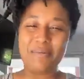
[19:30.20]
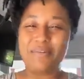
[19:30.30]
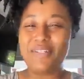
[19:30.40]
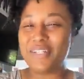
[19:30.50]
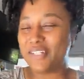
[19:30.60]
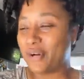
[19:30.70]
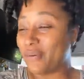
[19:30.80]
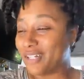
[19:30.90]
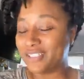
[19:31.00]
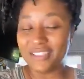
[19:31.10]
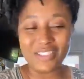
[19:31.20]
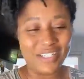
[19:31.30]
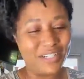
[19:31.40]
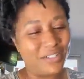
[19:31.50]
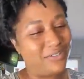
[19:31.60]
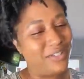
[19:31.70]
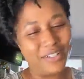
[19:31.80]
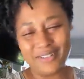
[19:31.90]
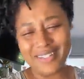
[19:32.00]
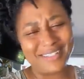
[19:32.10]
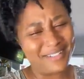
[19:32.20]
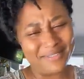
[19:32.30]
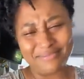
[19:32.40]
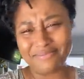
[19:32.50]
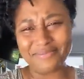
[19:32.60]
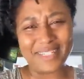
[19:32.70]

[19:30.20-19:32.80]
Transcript: I appreciate y'all watching and sharing these videos. I do.